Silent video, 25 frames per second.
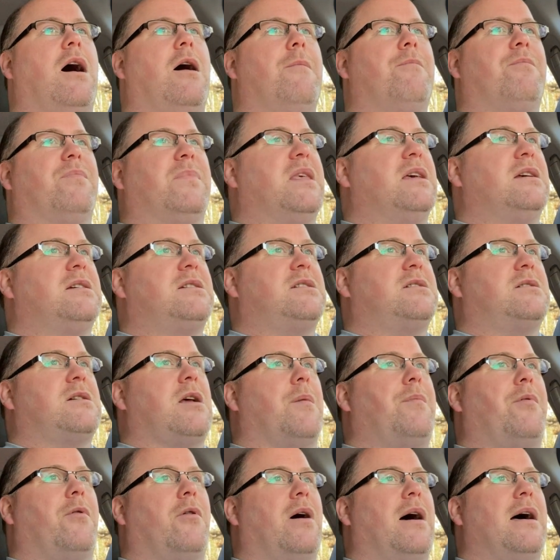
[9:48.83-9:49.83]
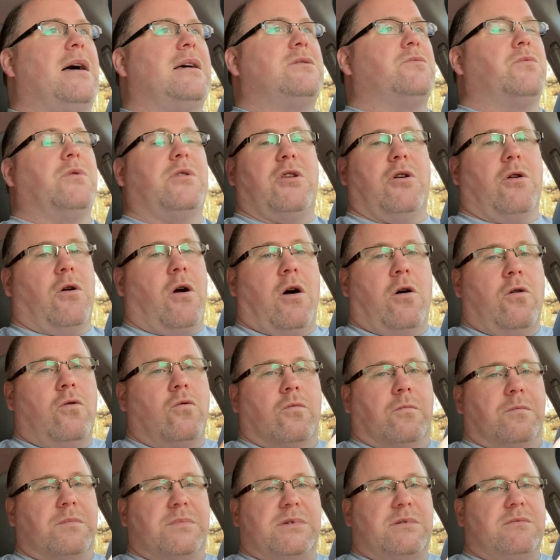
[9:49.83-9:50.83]
This applies with your
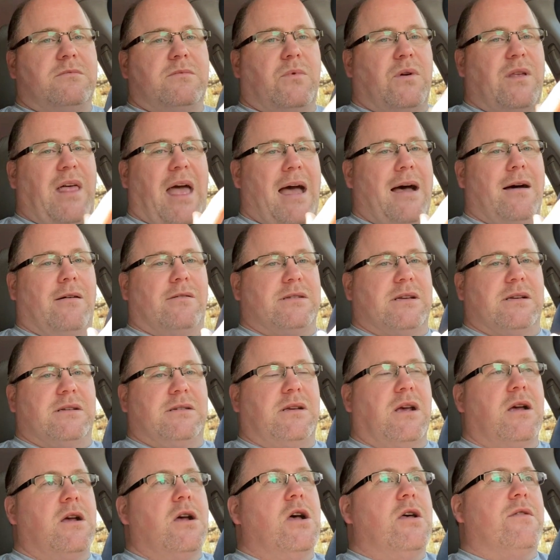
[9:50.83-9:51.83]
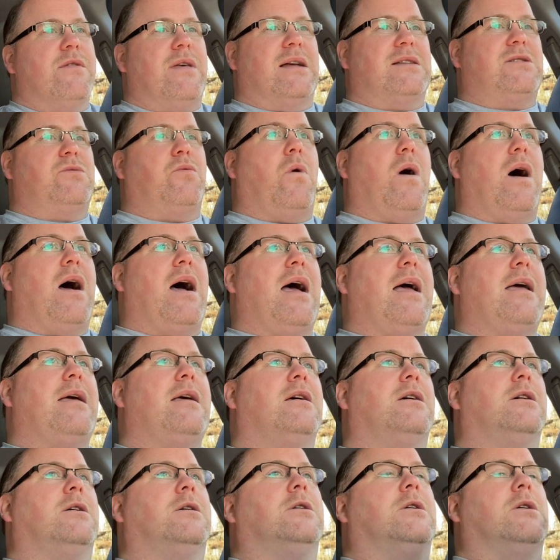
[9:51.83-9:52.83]
homes, with houses. That's why
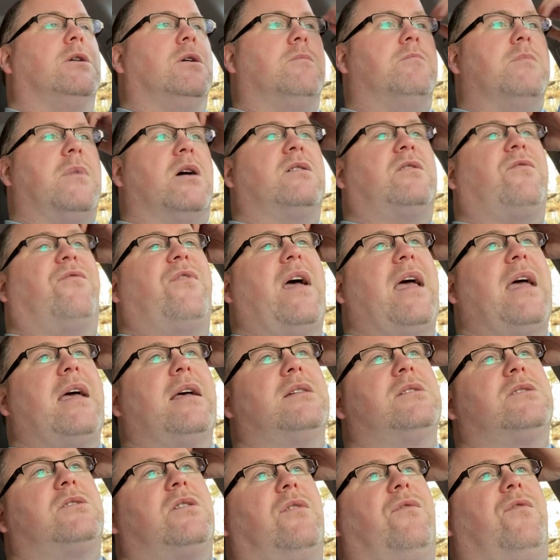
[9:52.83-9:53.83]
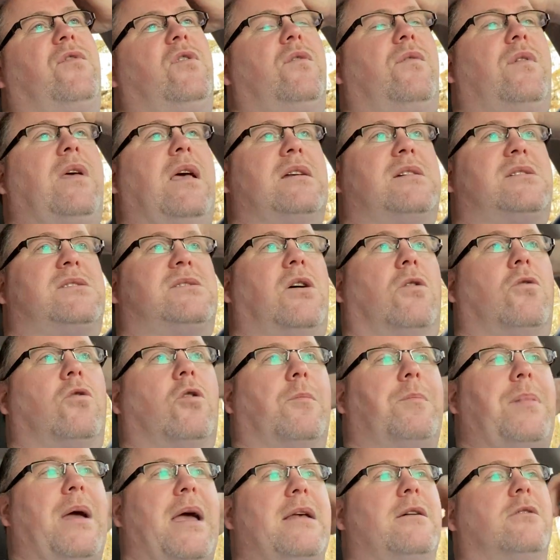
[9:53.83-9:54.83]
most vans, if you get solar
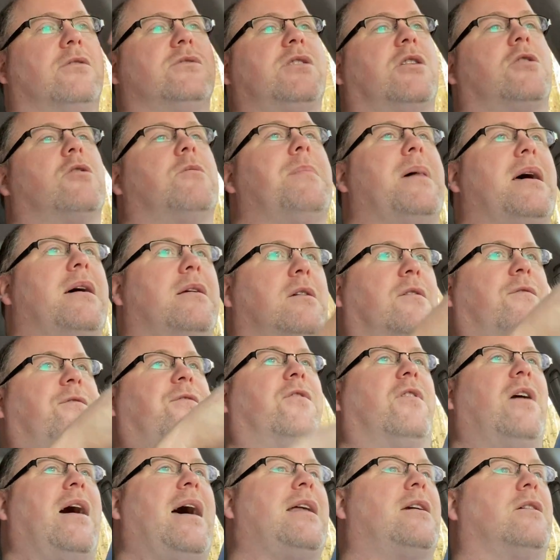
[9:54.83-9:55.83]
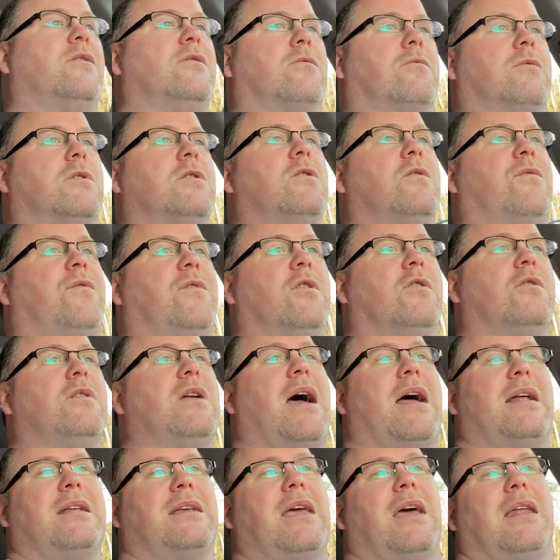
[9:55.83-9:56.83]
panels that are mounted flat on the roof, you're
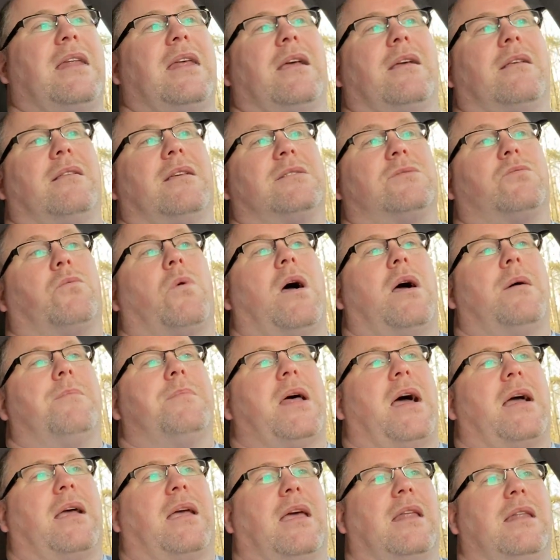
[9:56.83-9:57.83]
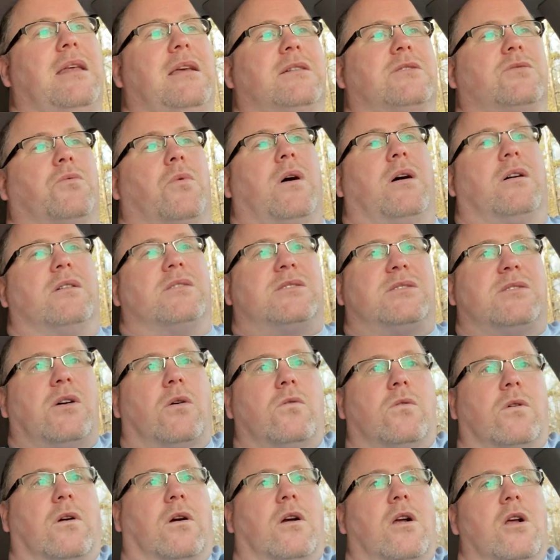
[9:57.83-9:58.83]
not getting, that's why I'm not getting as well as
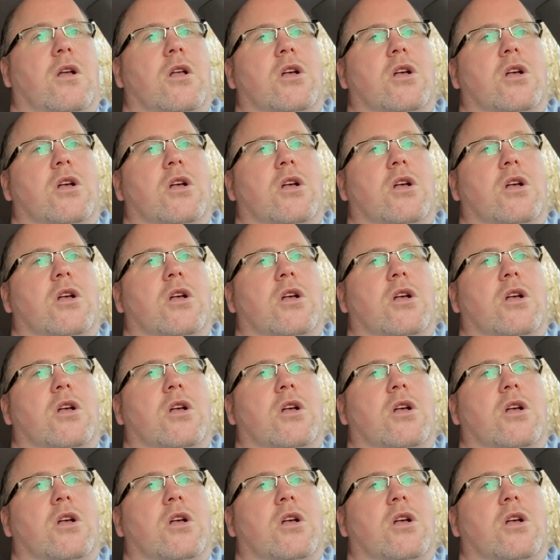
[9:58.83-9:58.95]
solar.